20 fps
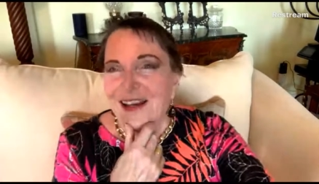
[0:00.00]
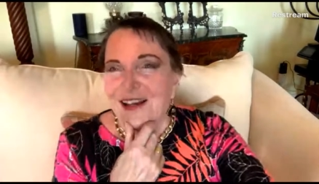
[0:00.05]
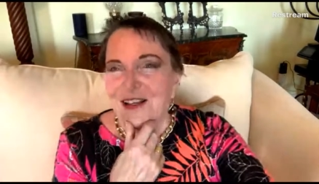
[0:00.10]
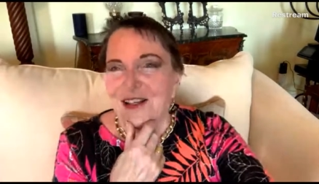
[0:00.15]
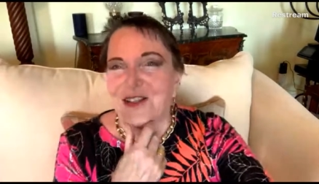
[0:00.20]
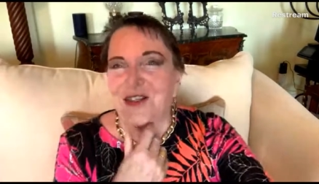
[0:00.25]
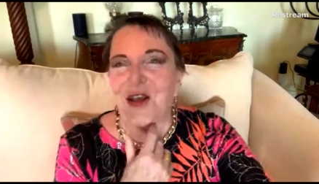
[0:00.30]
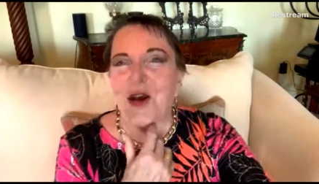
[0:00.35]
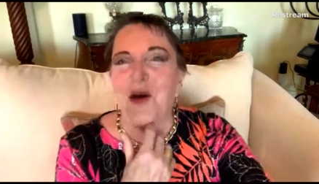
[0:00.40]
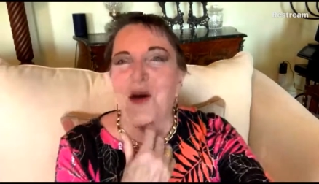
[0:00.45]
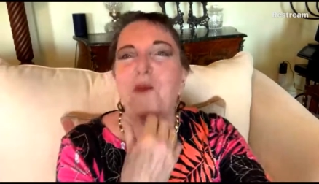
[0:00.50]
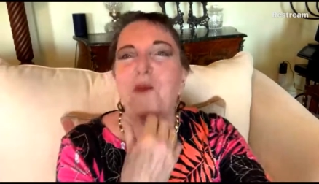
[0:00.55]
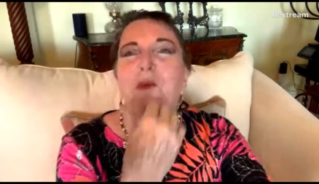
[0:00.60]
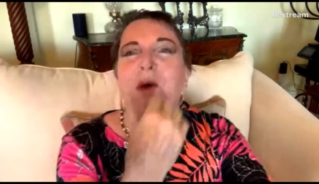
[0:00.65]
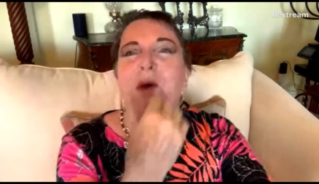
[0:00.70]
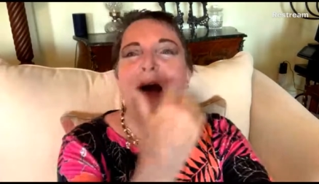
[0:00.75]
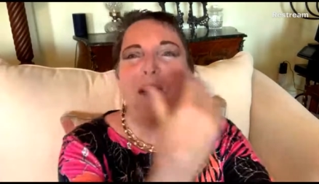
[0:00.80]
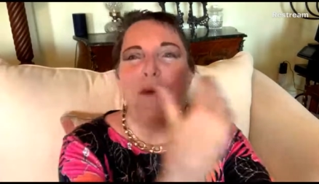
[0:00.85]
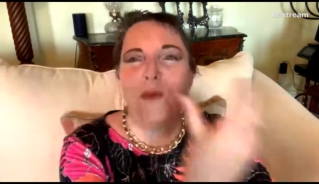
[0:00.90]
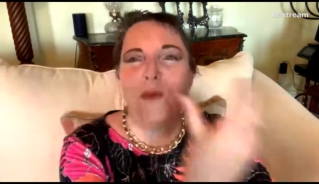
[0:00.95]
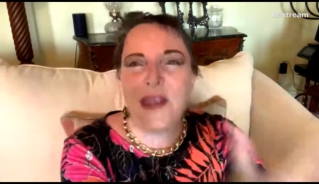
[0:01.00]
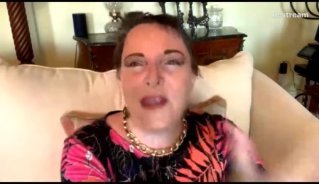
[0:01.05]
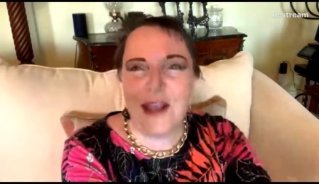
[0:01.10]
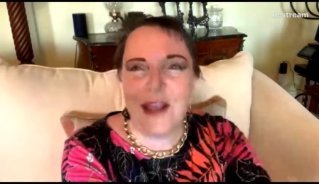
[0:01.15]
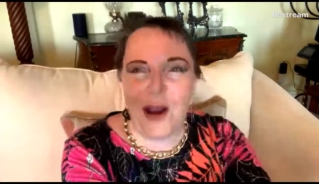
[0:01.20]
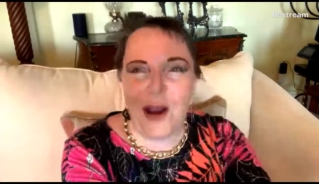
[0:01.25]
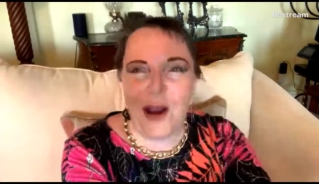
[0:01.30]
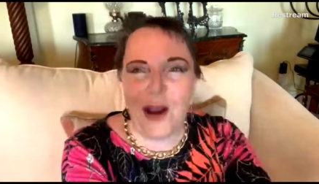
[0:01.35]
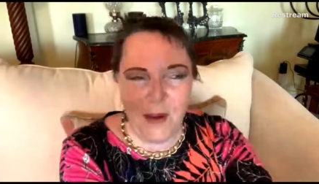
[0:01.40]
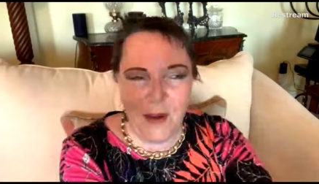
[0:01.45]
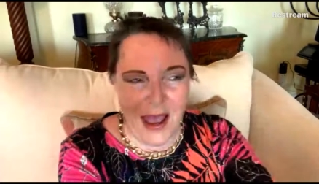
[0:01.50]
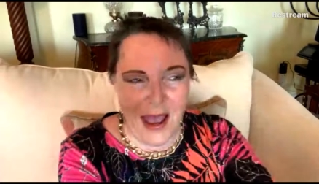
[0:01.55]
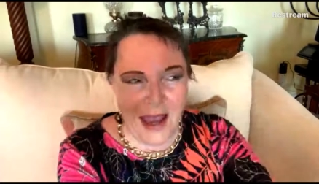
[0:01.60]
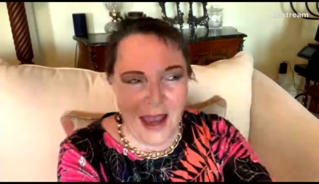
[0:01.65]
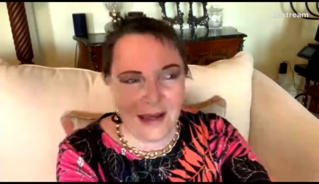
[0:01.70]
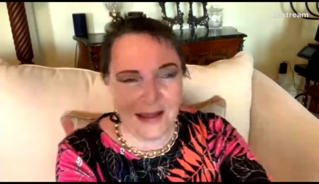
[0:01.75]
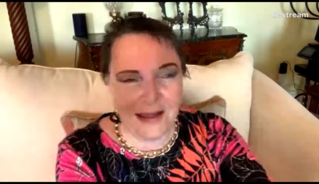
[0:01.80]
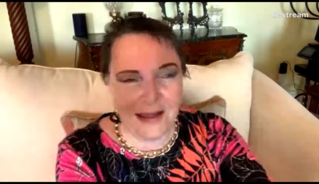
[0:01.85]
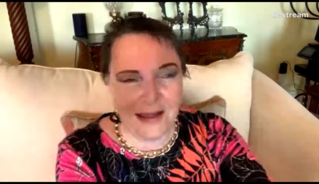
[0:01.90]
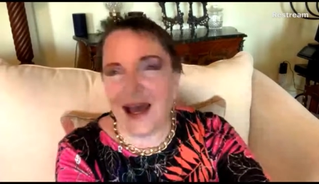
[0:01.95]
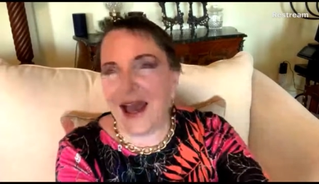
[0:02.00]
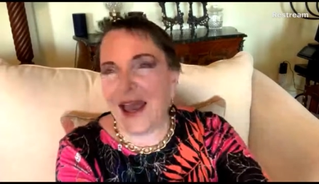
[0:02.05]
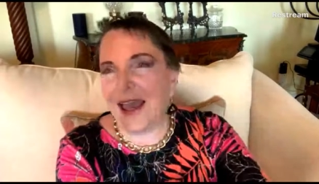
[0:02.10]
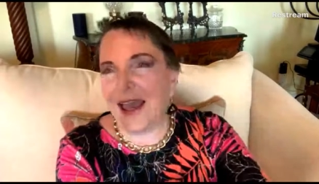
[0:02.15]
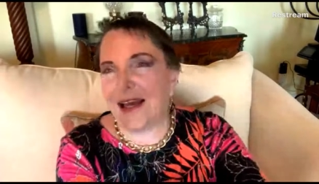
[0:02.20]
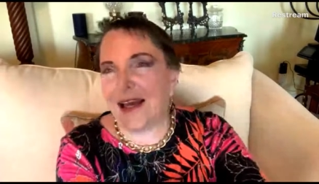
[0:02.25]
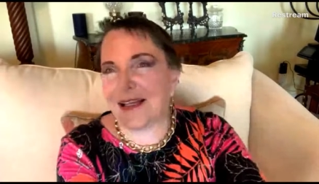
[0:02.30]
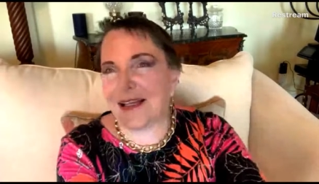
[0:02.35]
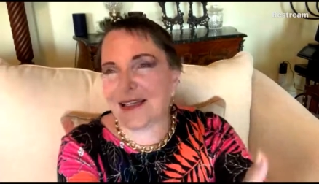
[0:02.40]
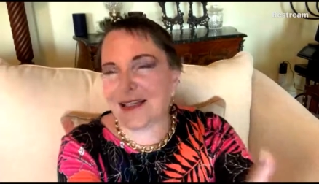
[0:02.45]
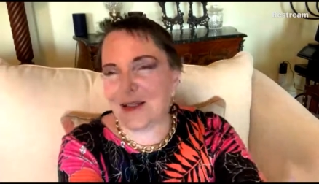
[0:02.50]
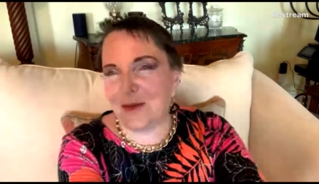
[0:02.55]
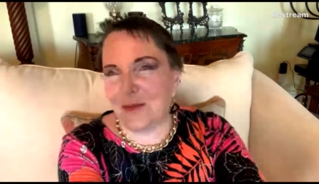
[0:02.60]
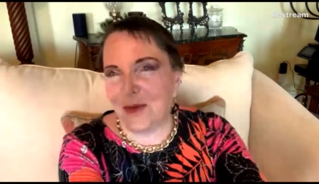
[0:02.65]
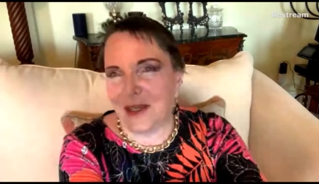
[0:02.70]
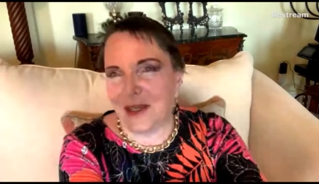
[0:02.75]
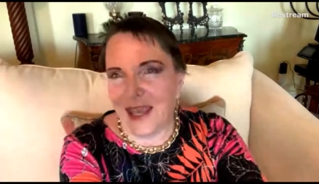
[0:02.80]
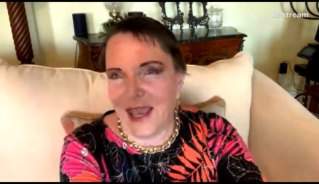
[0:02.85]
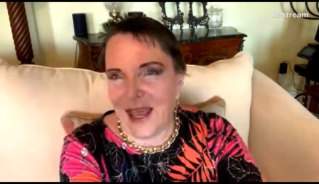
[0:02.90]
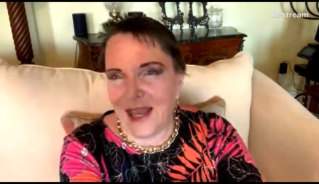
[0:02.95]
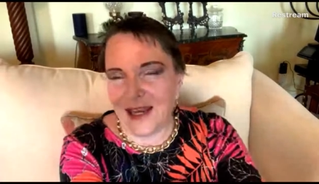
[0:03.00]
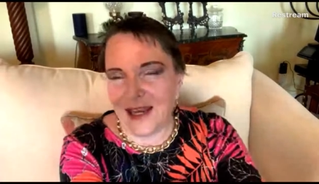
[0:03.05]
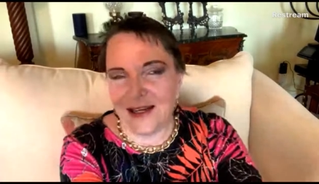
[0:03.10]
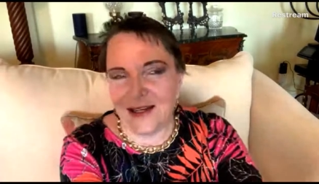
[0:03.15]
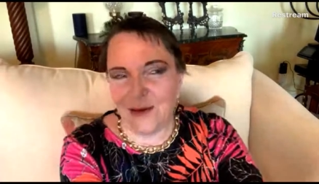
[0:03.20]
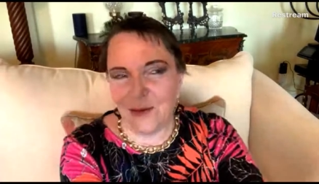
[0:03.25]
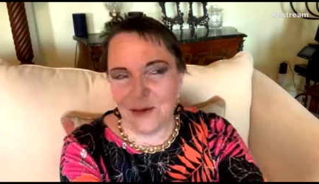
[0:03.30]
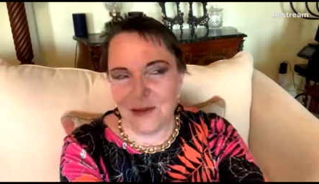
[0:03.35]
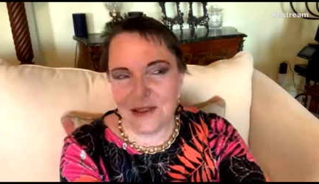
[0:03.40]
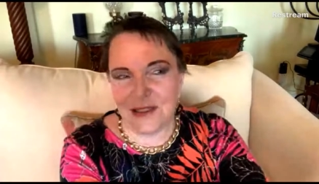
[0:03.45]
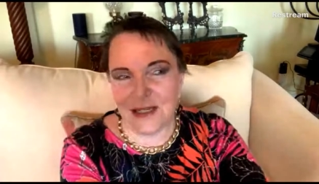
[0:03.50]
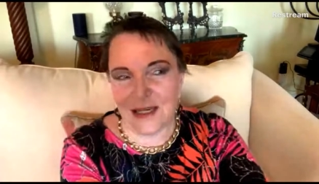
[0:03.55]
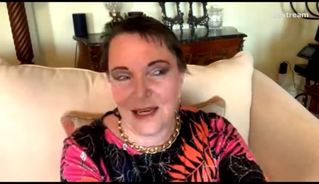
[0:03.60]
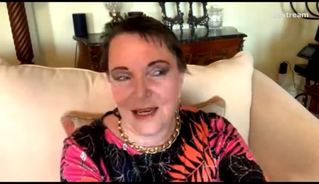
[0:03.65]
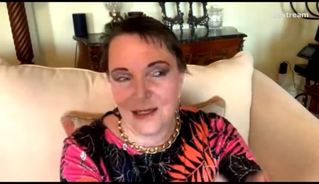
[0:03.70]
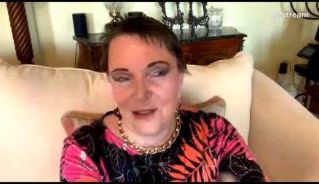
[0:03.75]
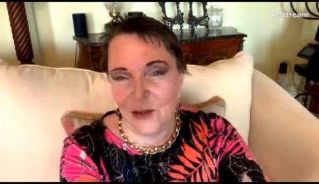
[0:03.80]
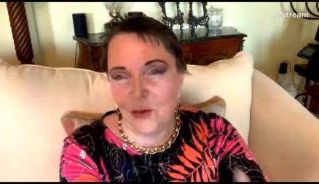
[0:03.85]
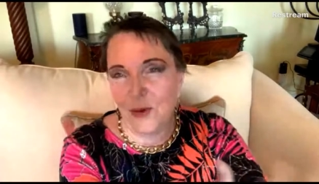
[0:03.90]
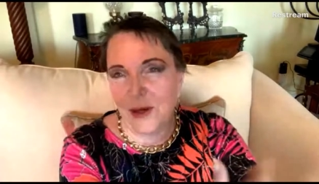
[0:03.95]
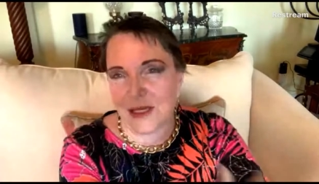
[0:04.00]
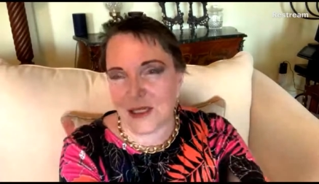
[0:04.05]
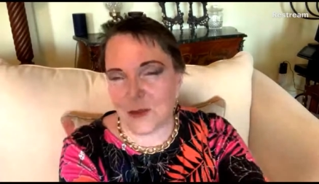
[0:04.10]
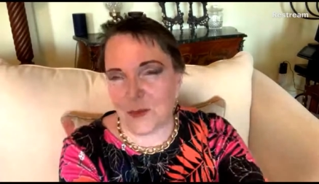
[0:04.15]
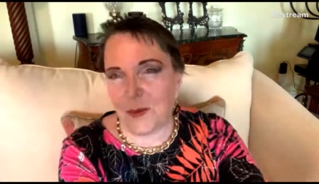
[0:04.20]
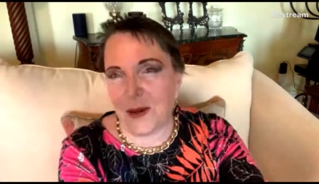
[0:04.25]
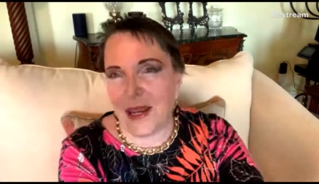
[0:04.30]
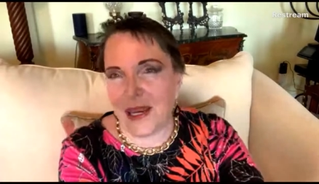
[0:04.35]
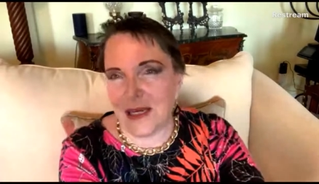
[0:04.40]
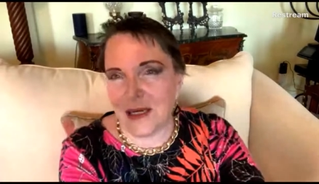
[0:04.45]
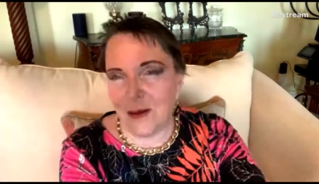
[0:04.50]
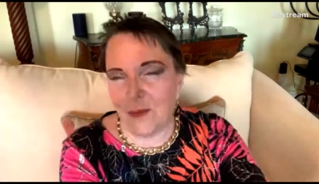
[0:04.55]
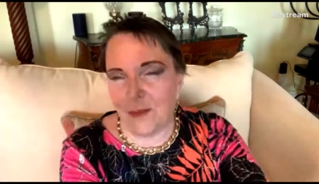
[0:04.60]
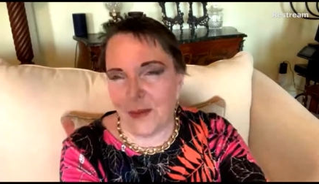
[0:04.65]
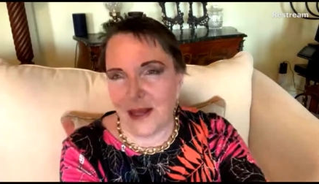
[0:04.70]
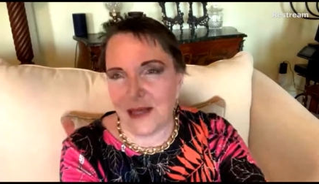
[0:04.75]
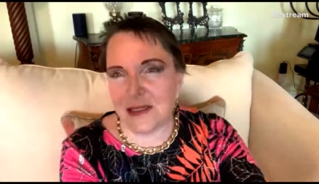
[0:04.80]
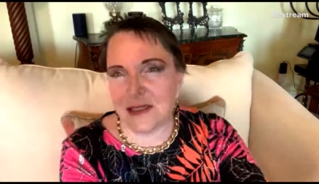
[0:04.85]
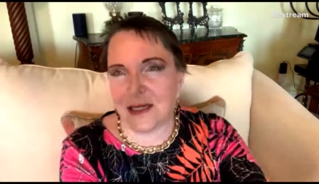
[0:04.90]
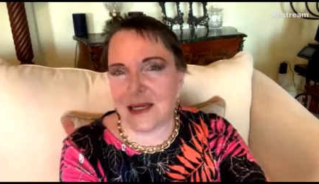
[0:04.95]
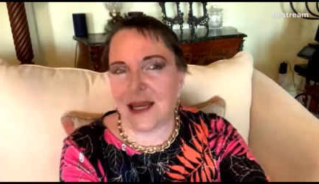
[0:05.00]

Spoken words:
So we go back and I ask them again, can you explain it better?